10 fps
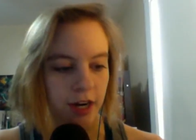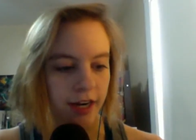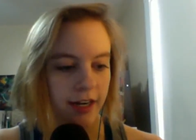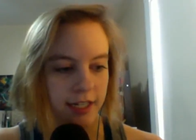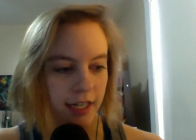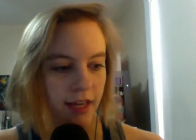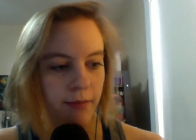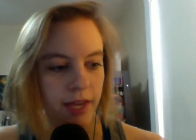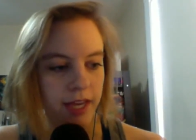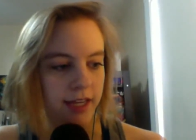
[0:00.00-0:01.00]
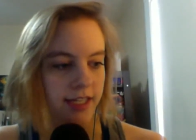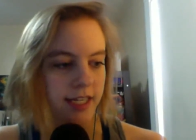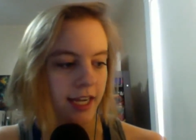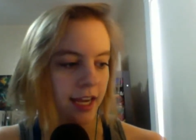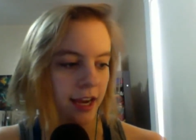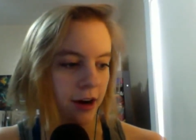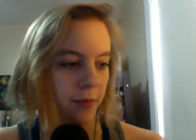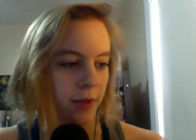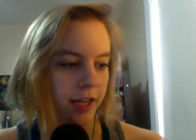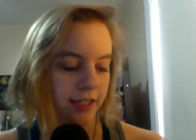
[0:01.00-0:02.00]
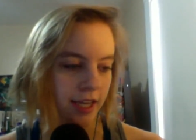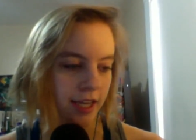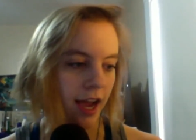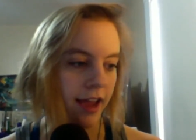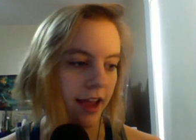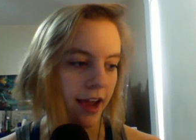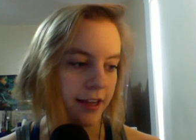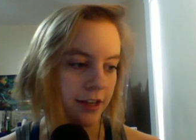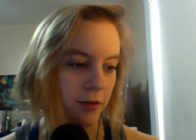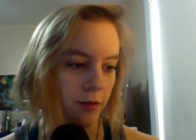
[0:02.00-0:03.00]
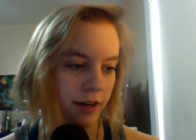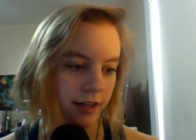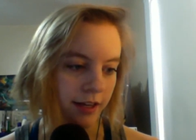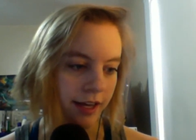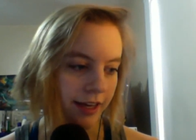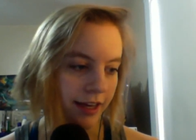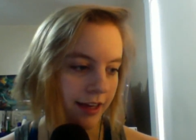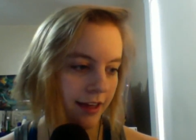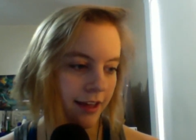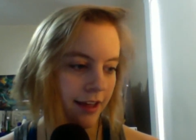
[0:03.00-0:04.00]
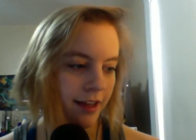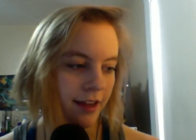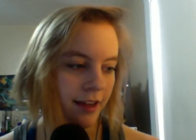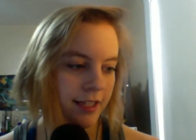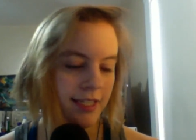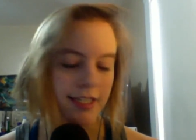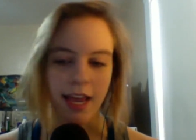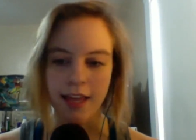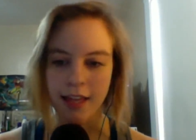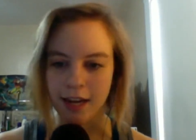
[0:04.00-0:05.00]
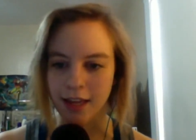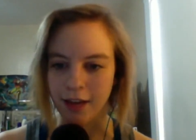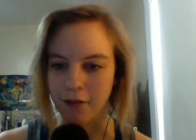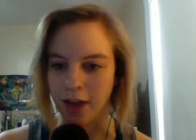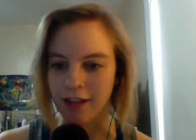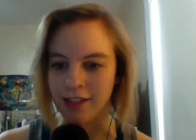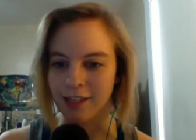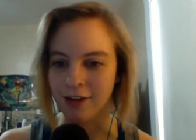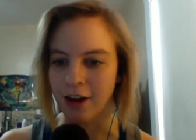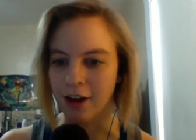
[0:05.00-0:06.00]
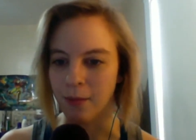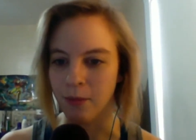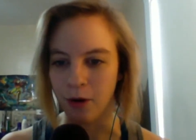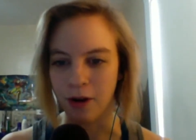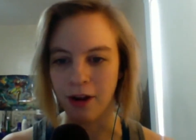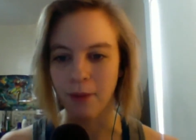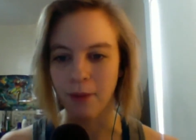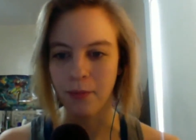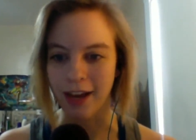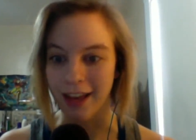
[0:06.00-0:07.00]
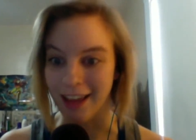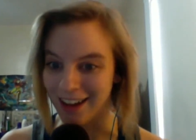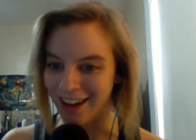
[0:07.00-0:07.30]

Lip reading: not to like be a dick here because like I don't want to like say that I think fans are not important, but